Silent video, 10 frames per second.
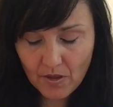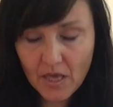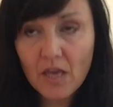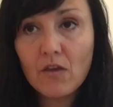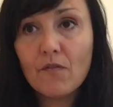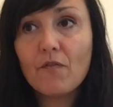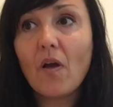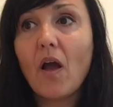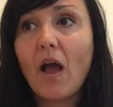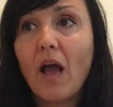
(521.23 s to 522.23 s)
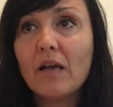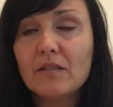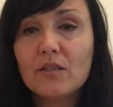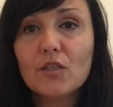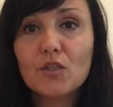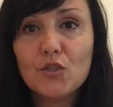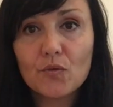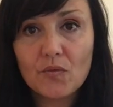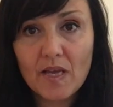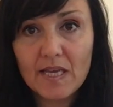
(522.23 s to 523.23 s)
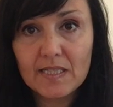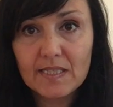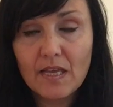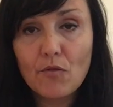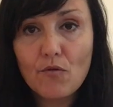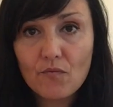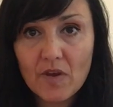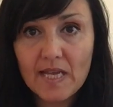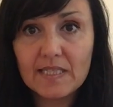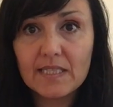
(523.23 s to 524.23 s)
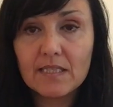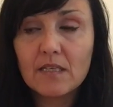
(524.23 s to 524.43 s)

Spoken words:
if under duress and threats